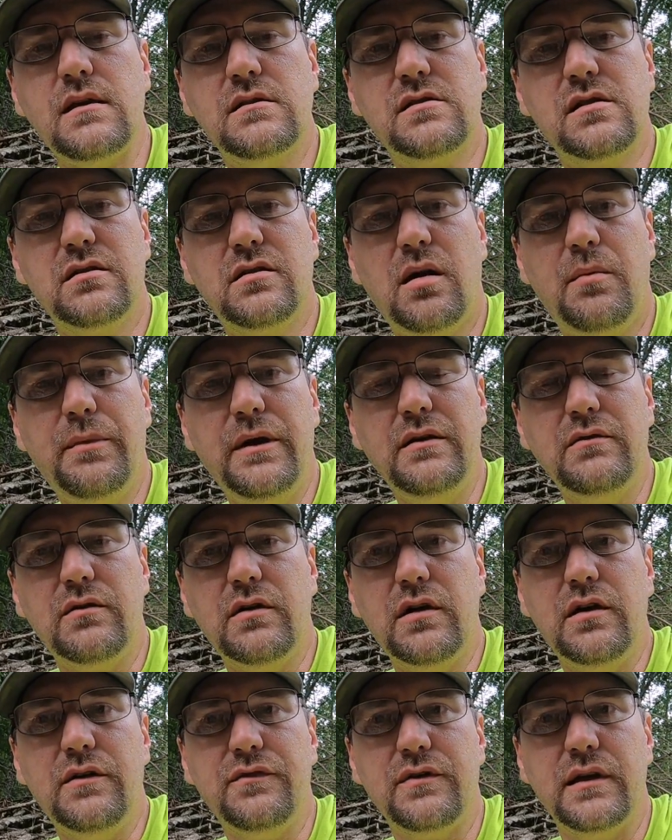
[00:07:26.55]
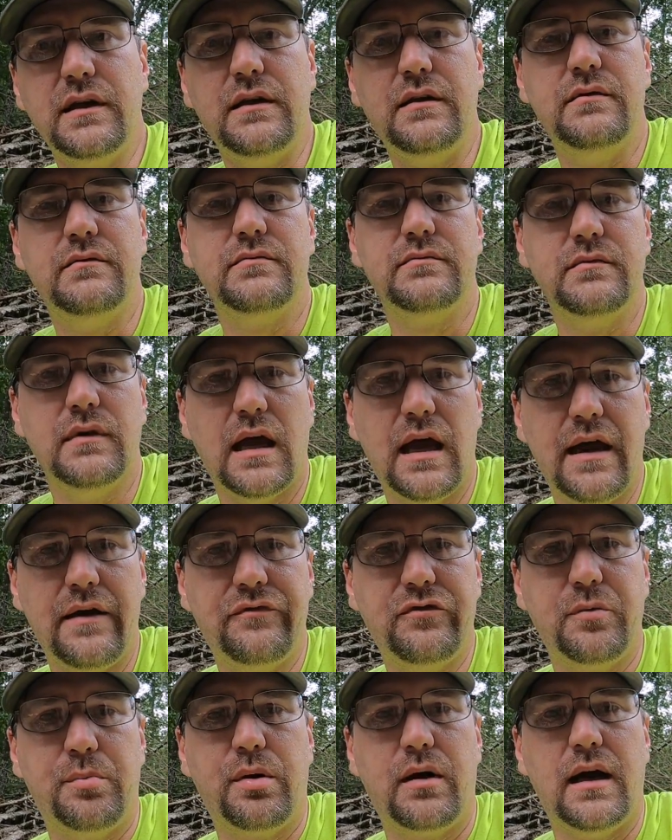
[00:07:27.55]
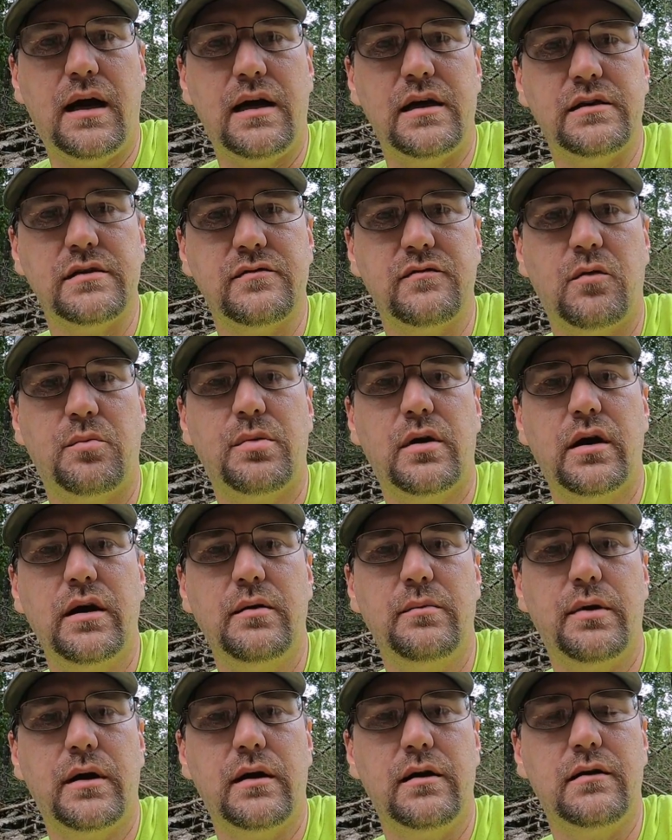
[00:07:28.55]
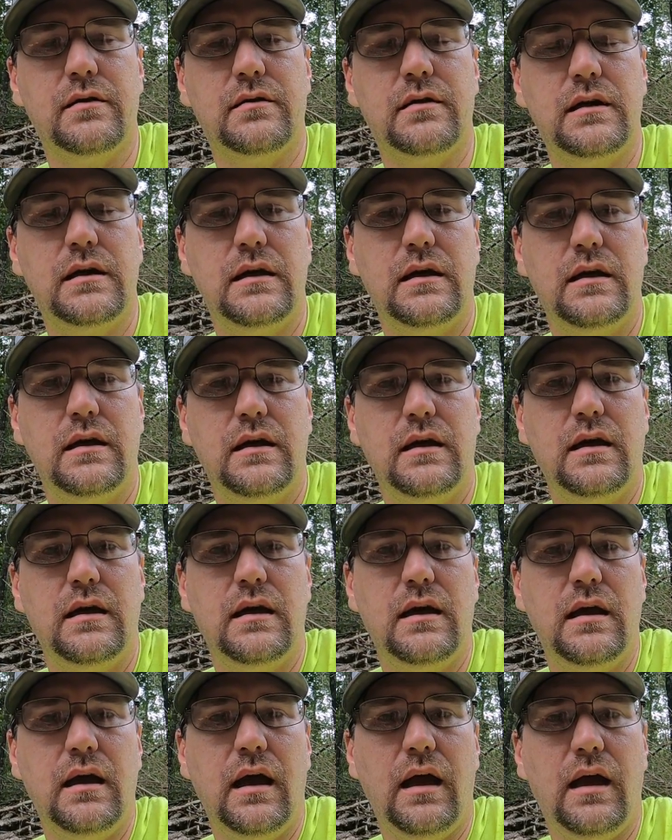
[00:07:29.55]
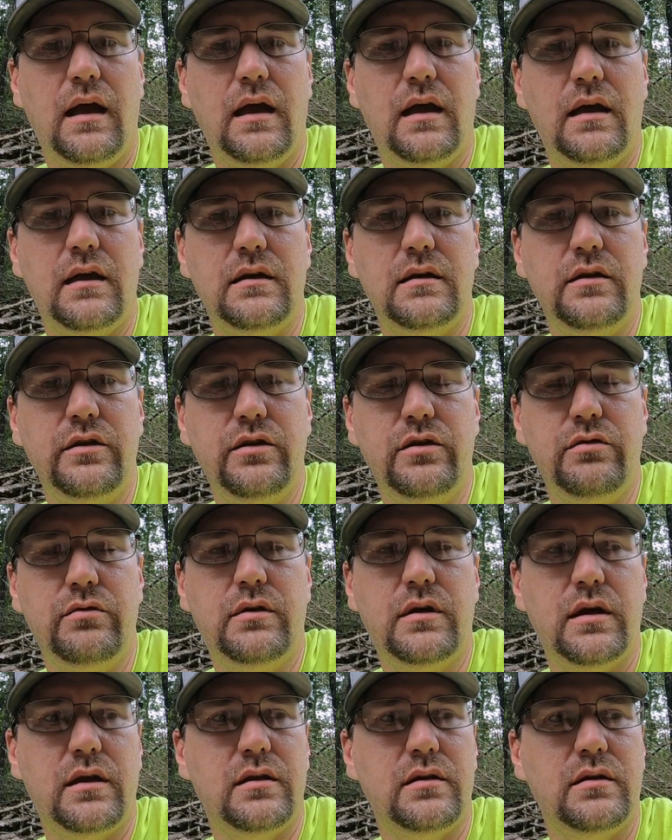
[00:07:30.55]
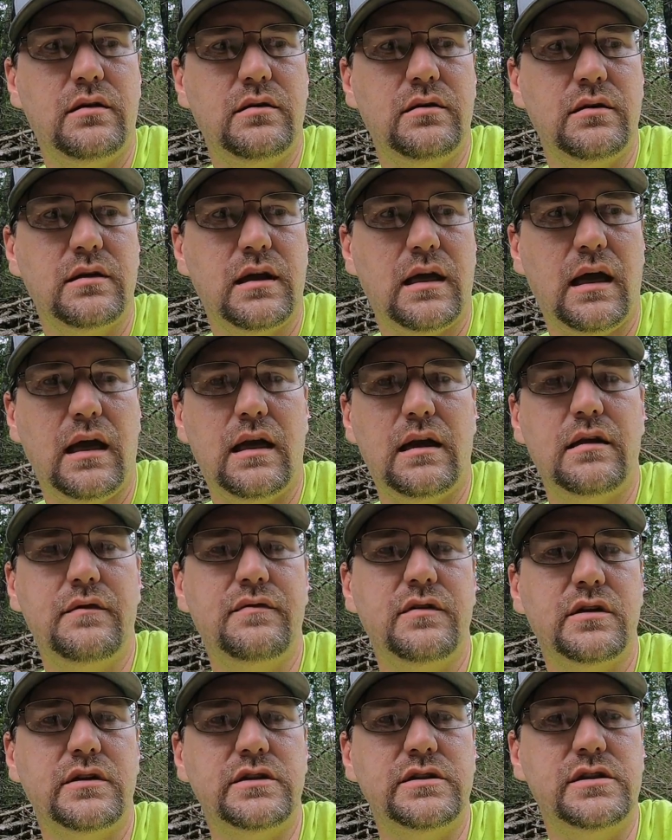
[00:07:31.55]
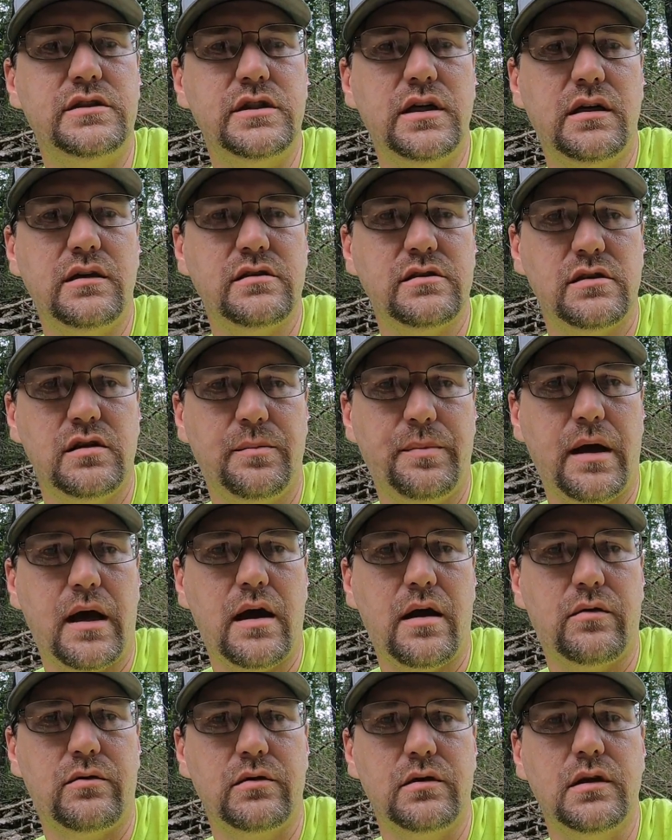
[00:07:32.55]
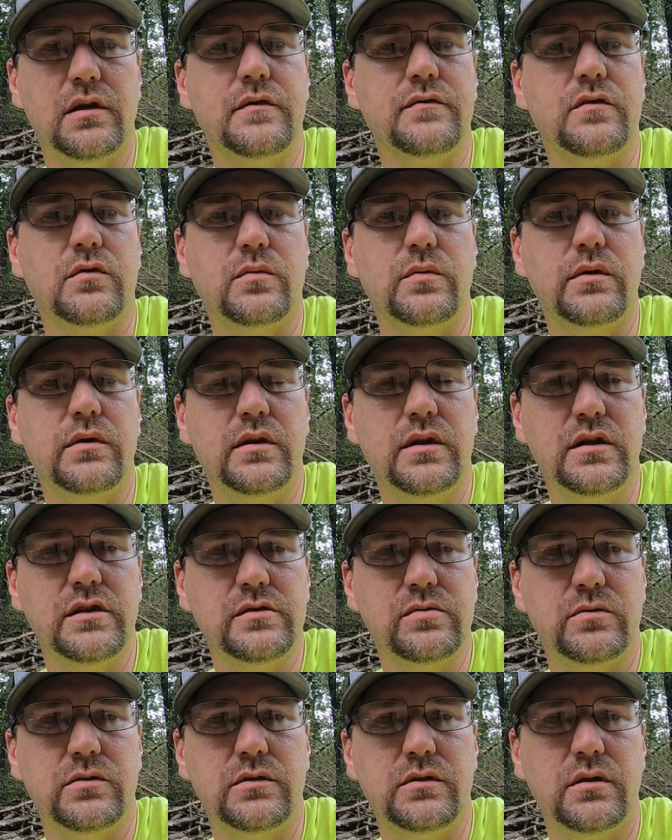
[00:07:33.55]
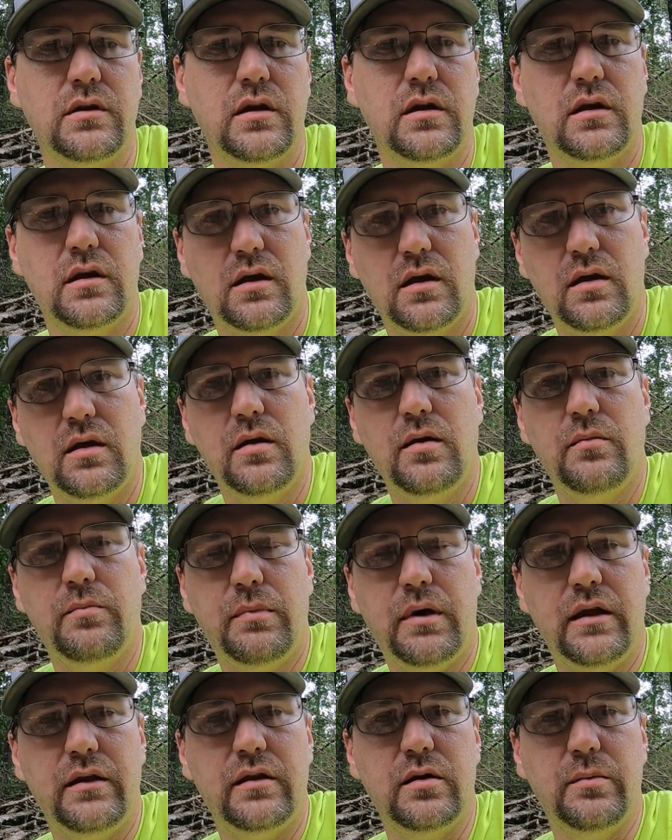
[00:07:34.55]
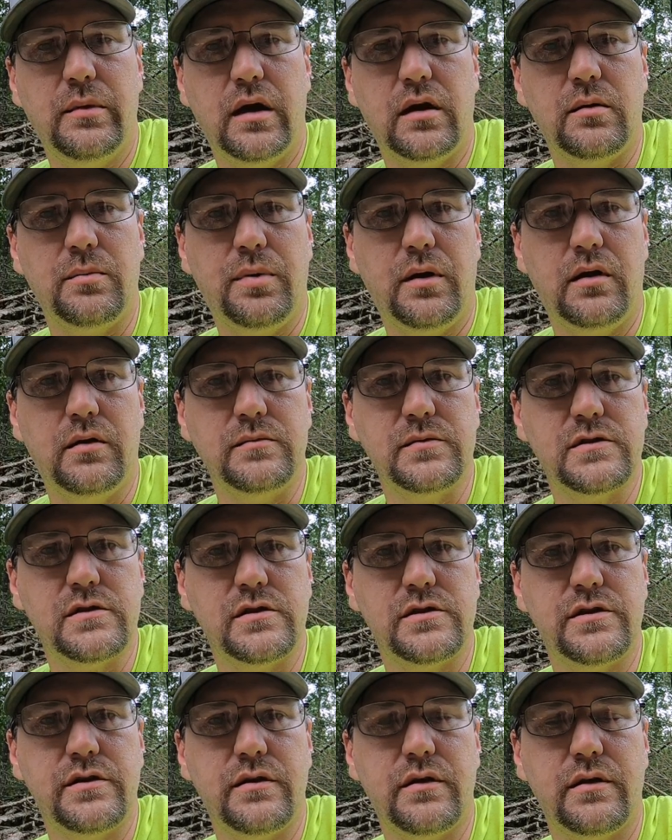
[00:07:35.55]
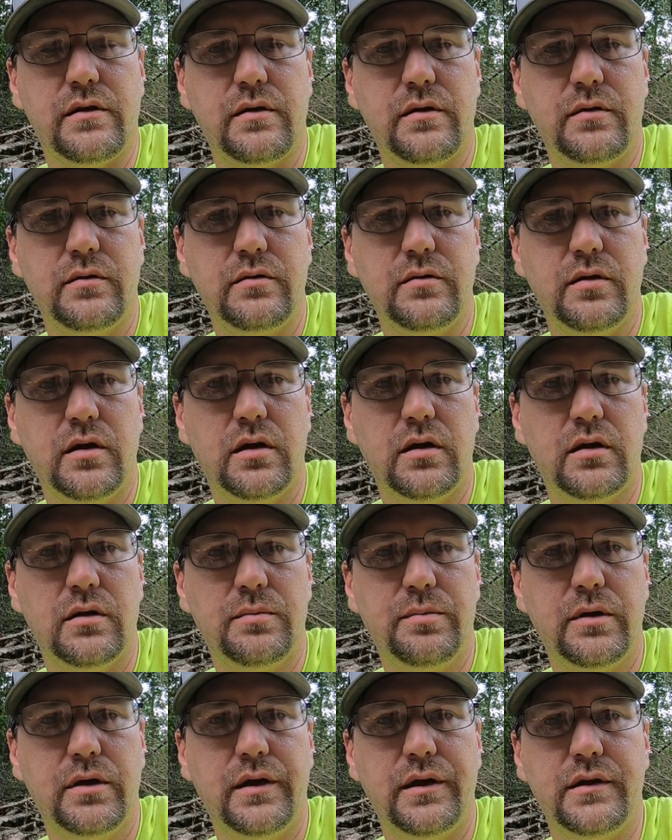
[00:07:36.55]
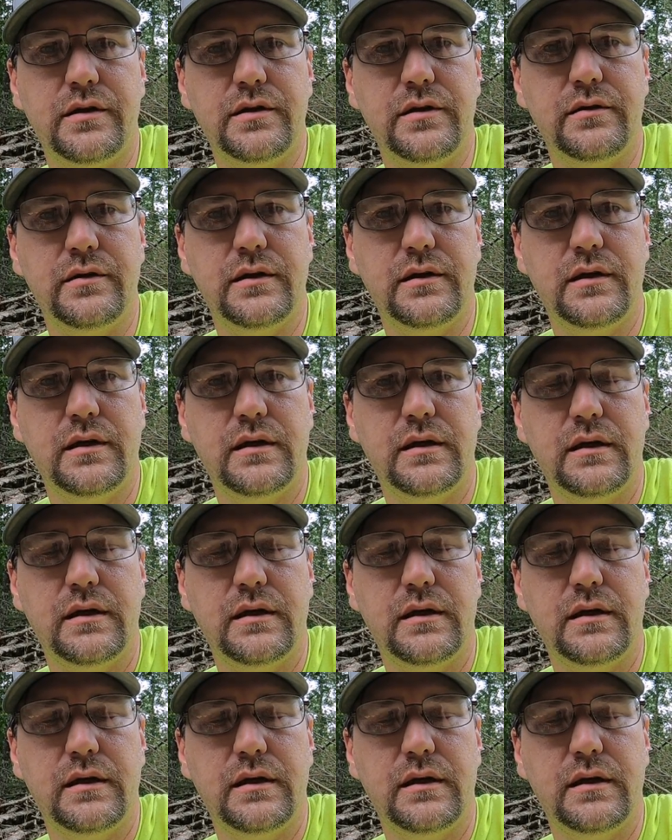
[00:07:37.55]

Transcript: So I mean, roughly half the price of a break barrel, and you can kind of adjust the power level with this one by the amount of pumps that you put into it.